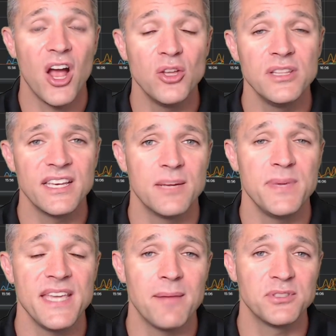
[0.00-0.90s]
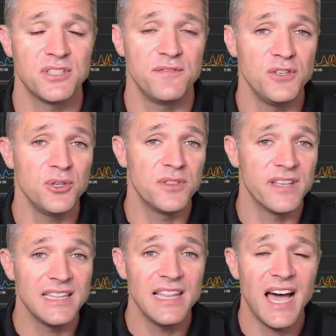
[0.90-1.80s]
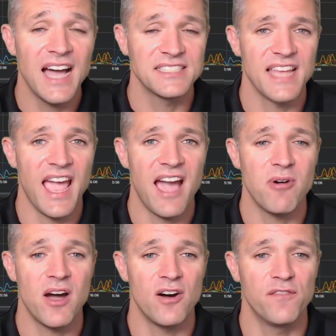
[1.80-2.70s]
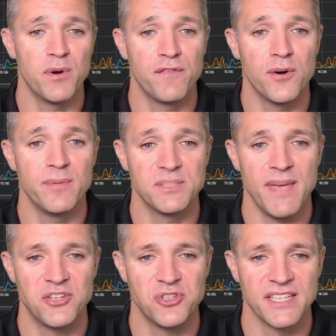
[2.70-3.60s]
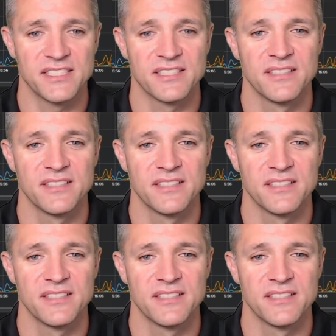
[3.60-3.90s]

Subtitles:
only going to be able to view the last hour of performance metrics.